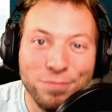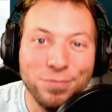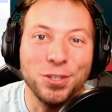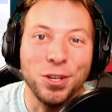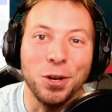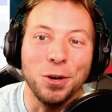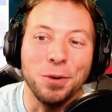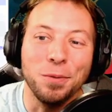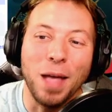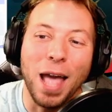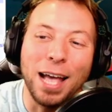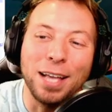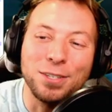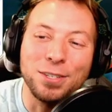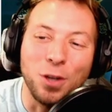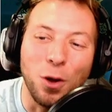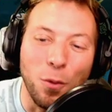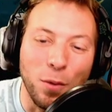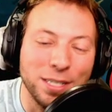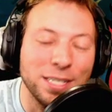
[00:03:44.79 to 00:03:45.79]
So
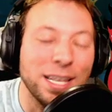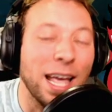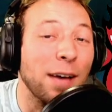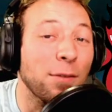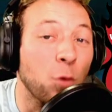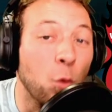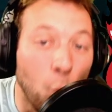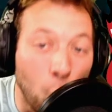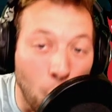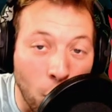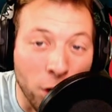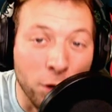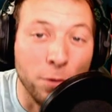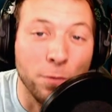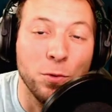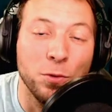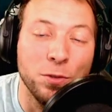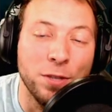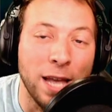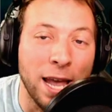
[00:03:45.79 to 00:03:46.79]
as always, have a
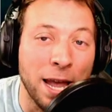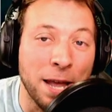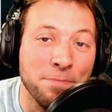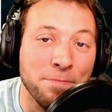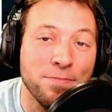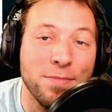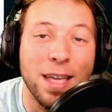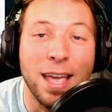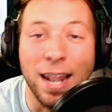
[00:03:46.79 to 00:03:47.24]
wonderful day.